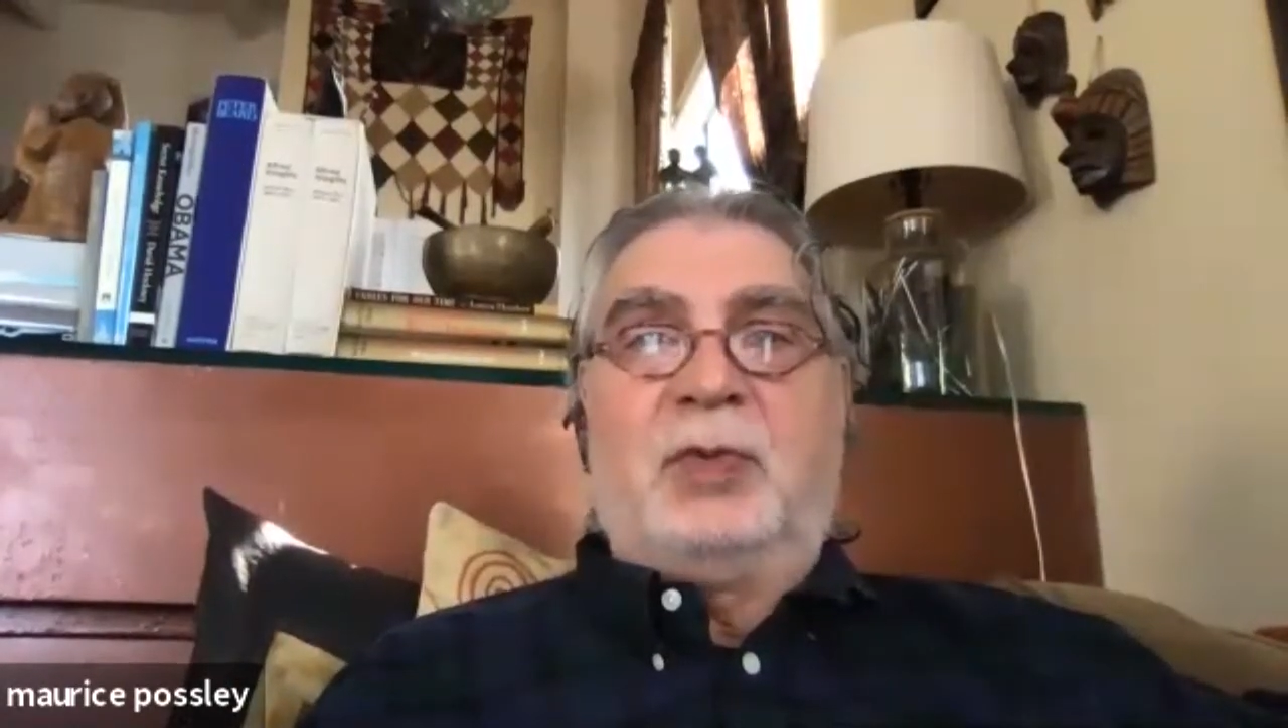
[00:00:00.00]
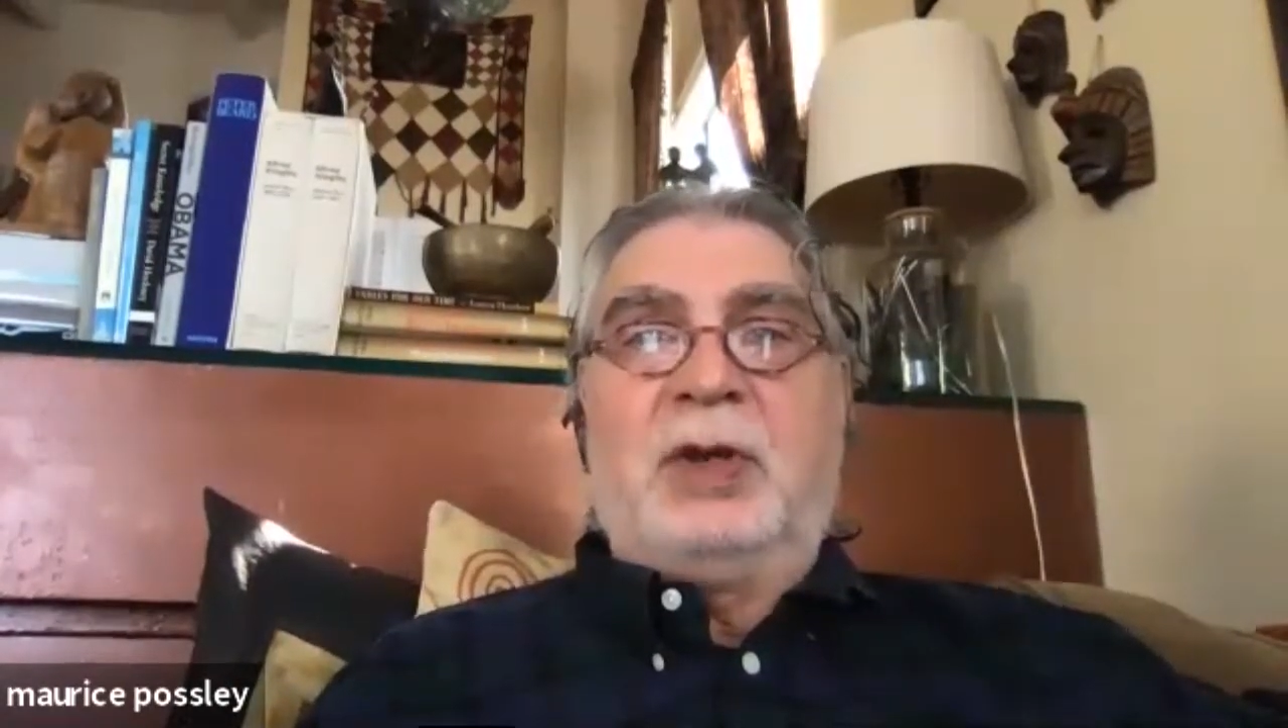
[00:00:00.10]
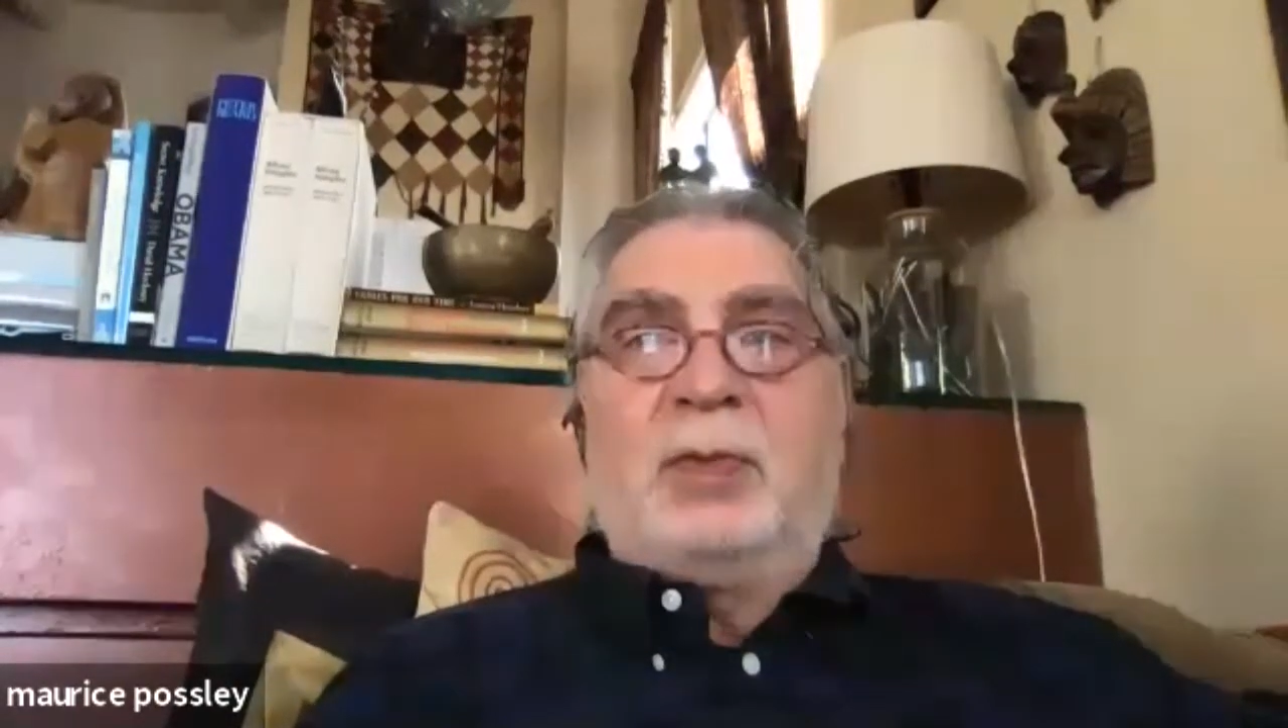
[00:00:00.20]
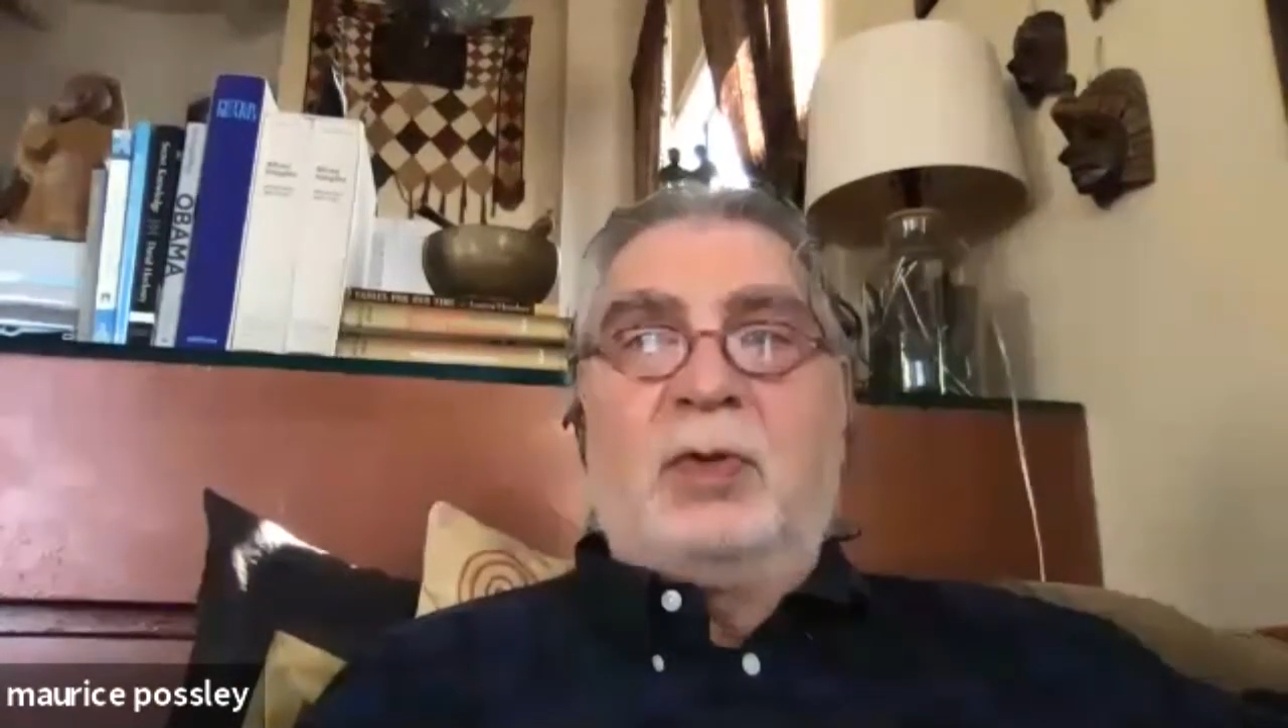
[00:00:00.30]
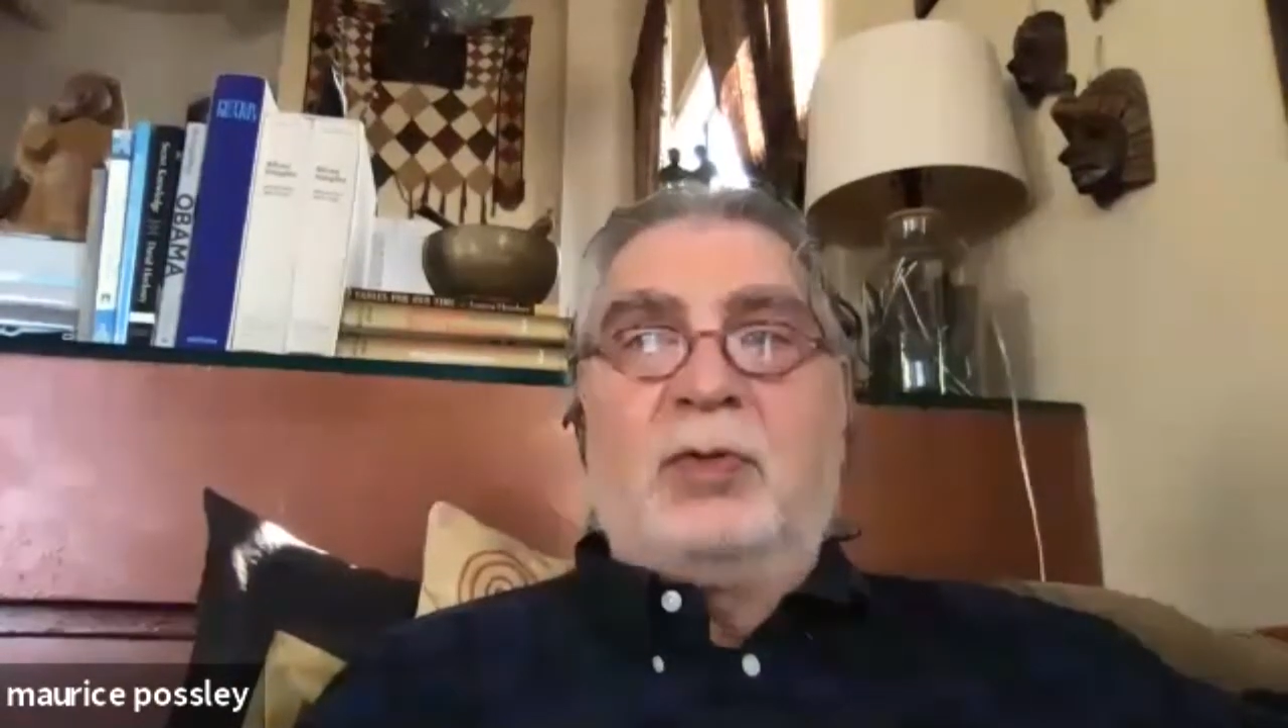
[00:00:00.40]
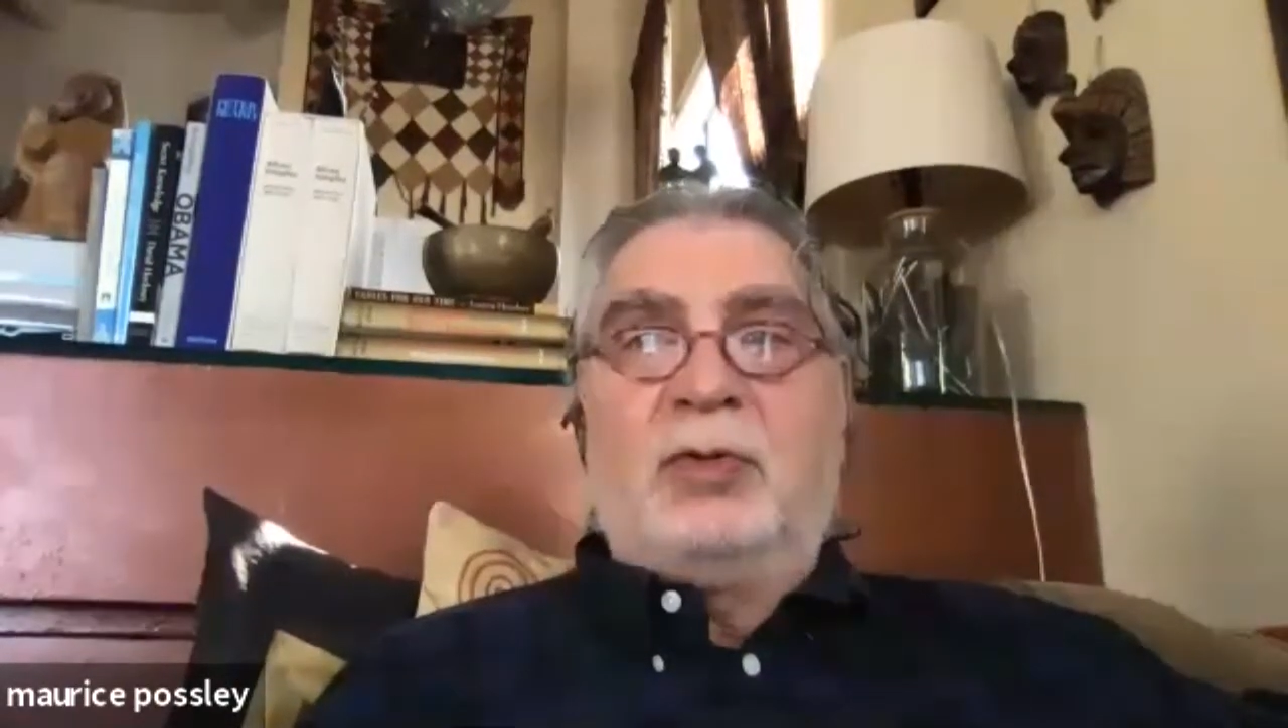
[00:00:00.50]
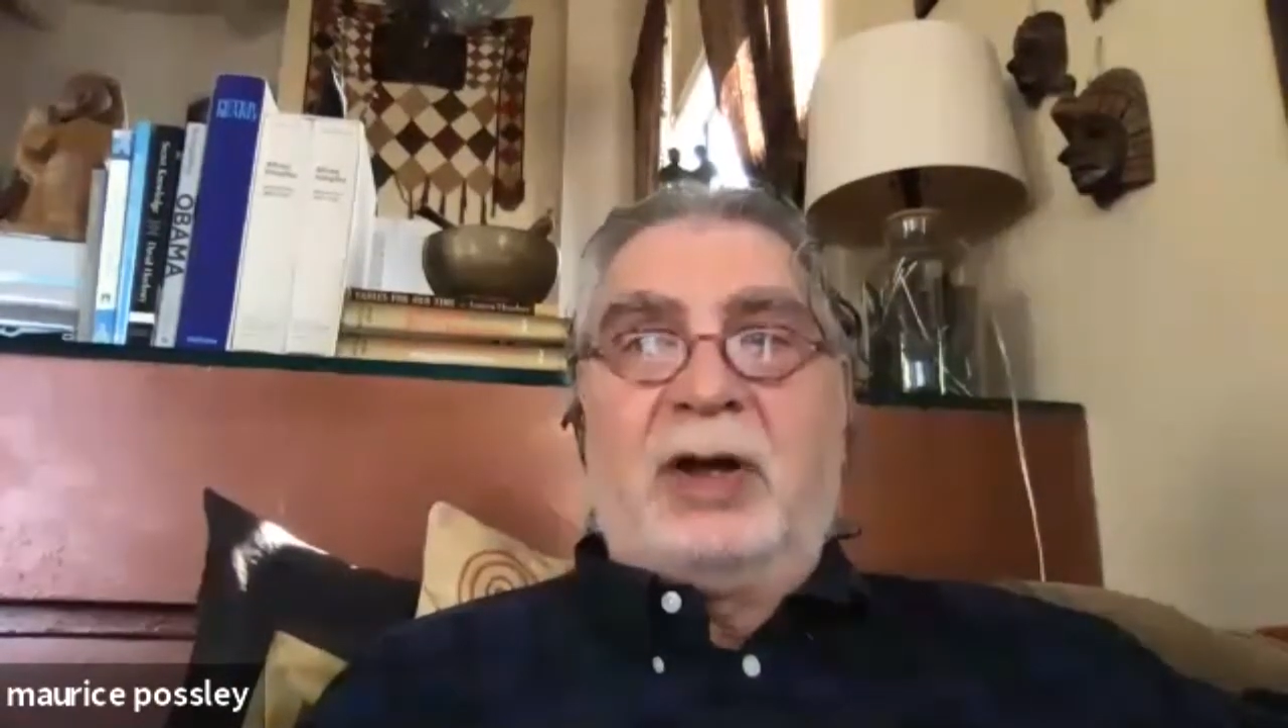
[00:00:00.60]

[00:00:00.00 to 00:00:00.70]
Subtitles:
people who